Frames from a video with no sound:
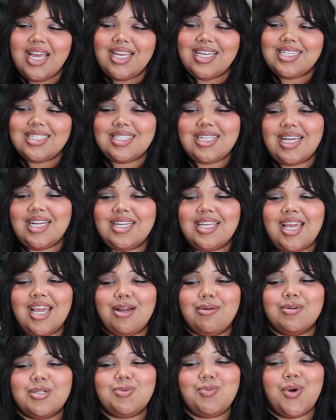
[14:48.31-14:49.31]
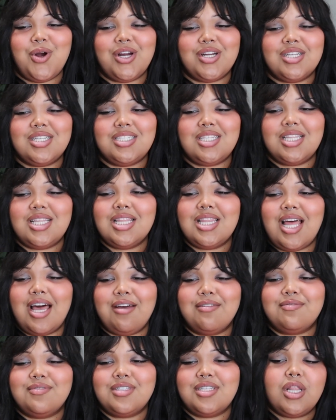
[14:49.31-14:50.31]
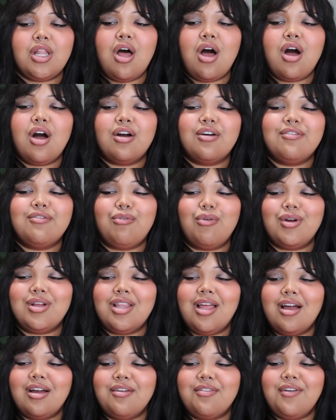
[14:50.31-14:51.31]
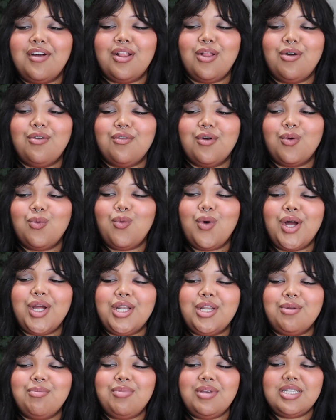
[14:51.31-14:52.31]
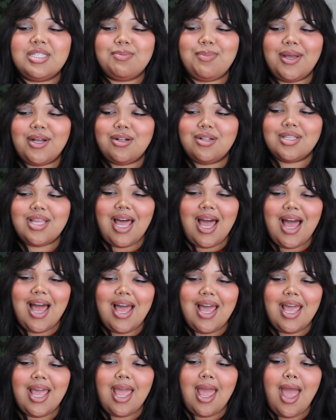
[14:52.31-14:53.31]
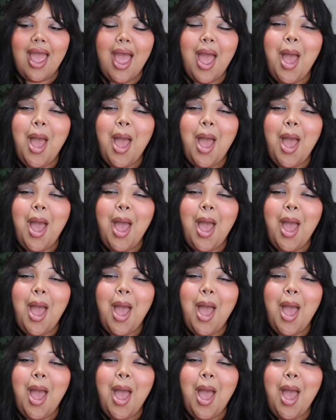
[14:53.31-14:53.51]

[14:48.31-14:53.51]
His sandy hair was parted to the left. A long forelock fell over one bespectacled eye.